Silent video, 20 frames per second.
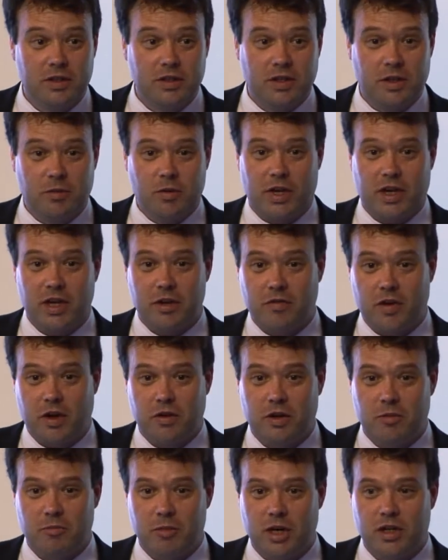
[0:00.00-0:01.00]
They want to get your
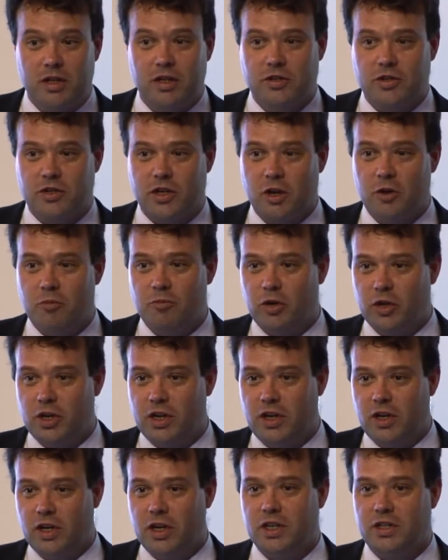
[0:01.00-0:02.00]
phone number. So put a
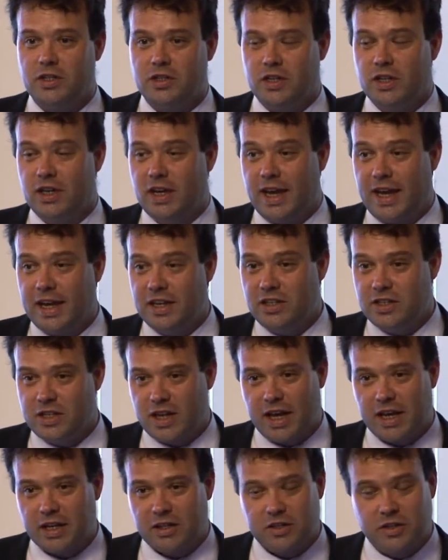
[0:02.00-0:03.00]
nice, in
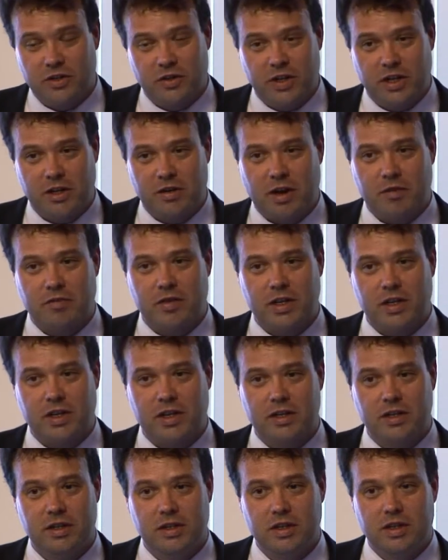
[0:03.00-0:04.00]
text, not in a
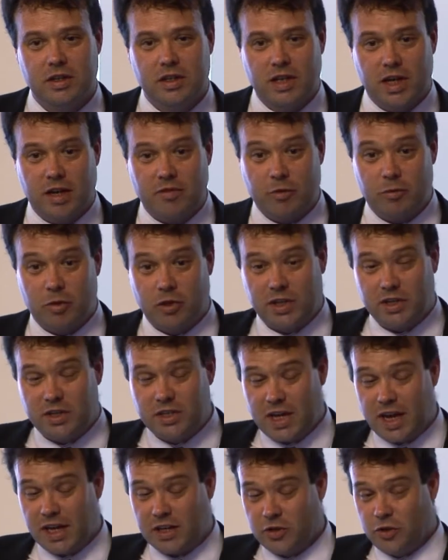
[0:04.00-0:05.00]
graphic. If you put in
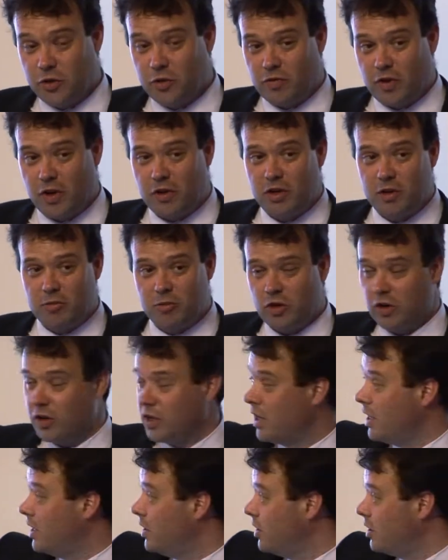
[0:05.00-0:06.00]
text your phone number on
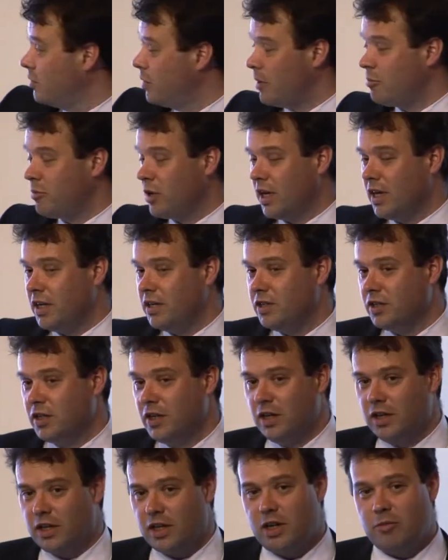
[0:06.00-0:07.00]
a web page,
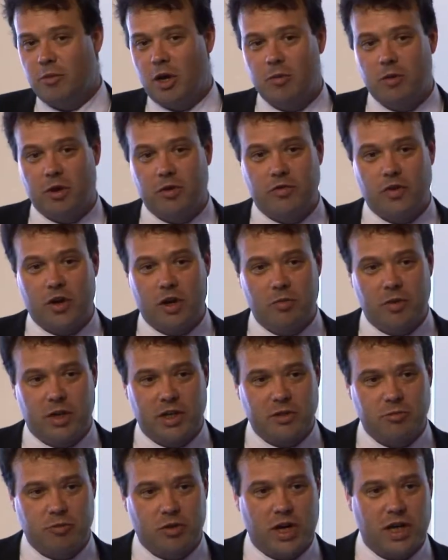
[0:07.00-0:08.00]
then a mobile phone, when
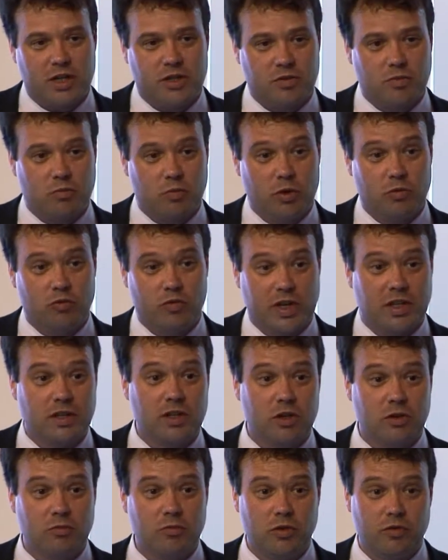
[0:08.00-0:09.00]
it's pressed, will ring
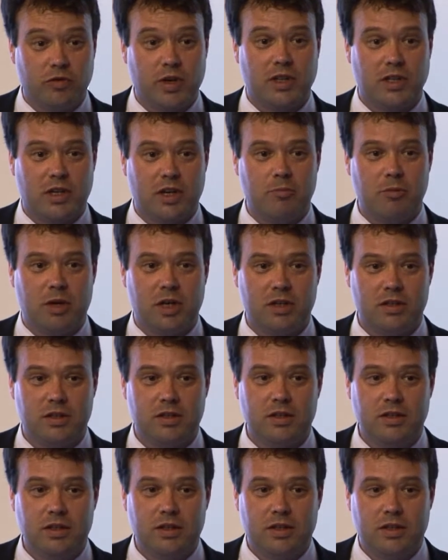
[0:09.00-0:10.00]
the number.
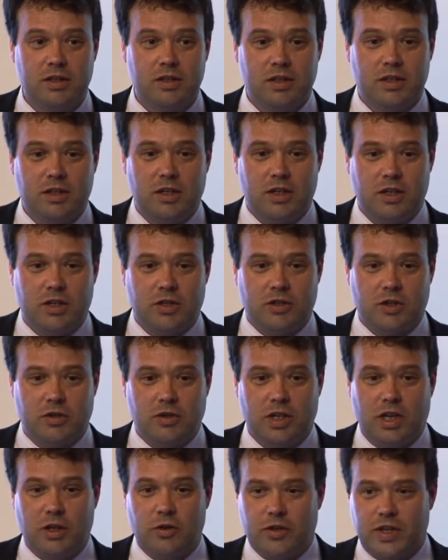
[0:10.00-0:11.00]
So
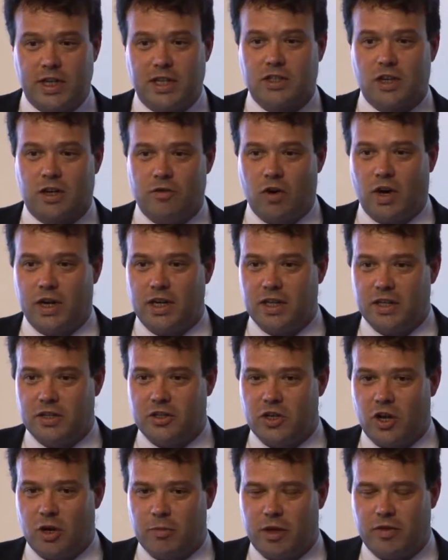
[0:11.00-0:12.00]
little things like right near the
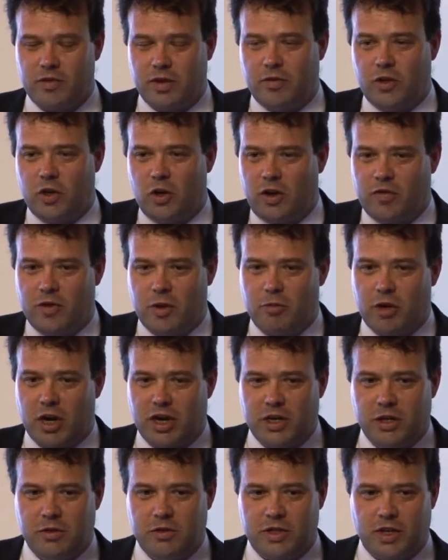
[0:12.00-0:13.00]
top, even if you're not having a
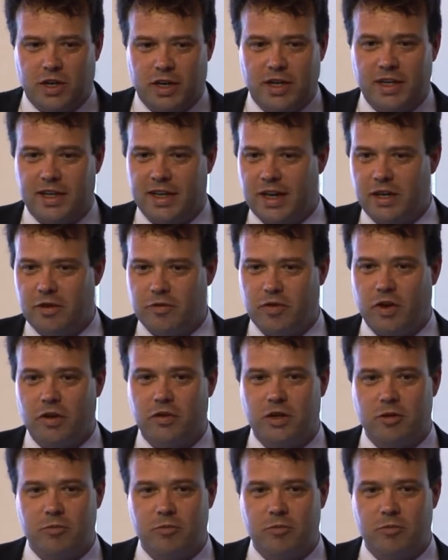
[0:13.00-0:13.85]
brand new site, get your phone